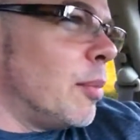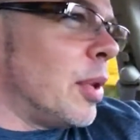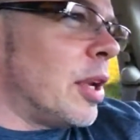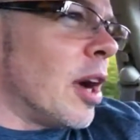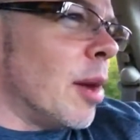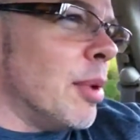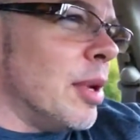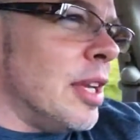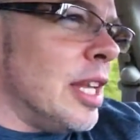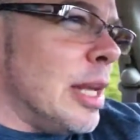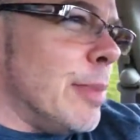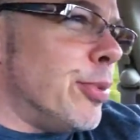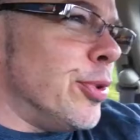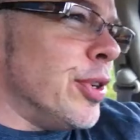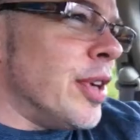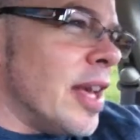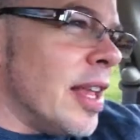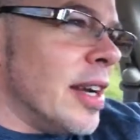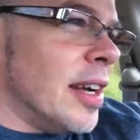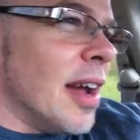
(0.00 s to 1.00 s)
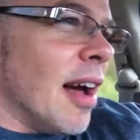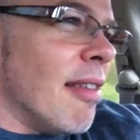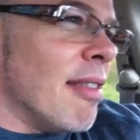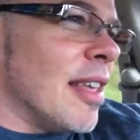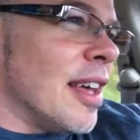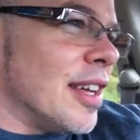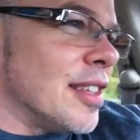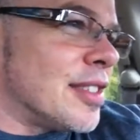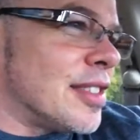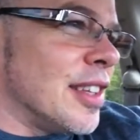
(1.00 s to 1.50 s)
Become inebriated
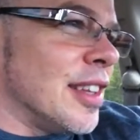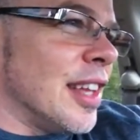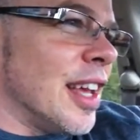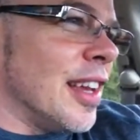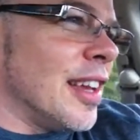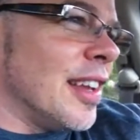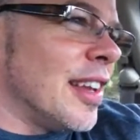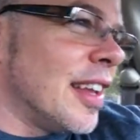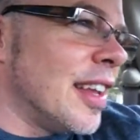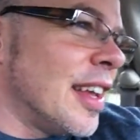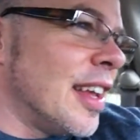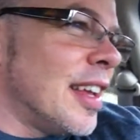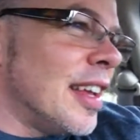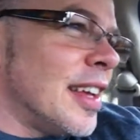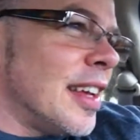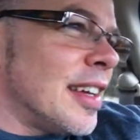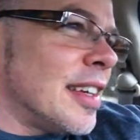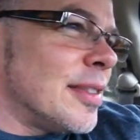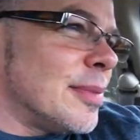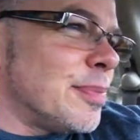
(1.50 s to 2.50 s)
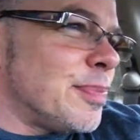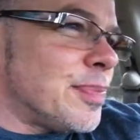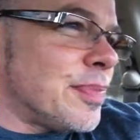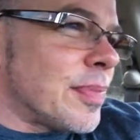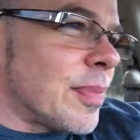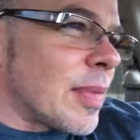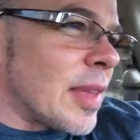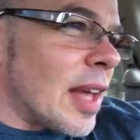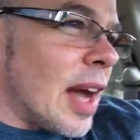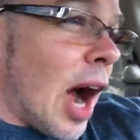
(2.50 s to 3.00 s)
on this and
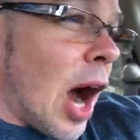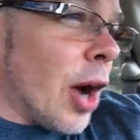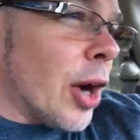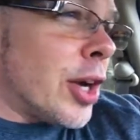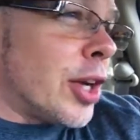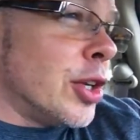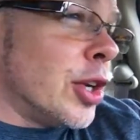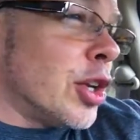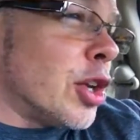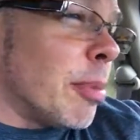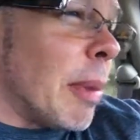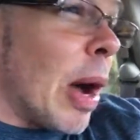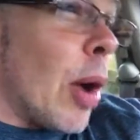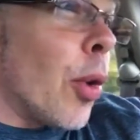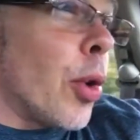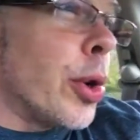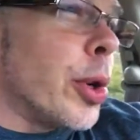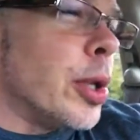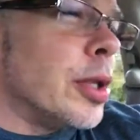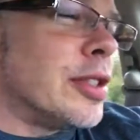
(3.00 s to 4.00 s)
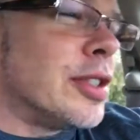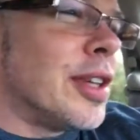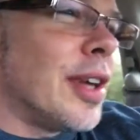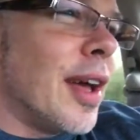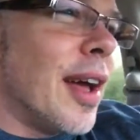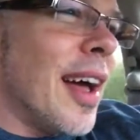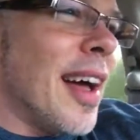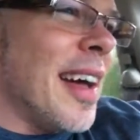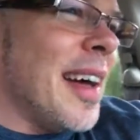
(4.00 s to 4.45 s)
then hearken unto my words,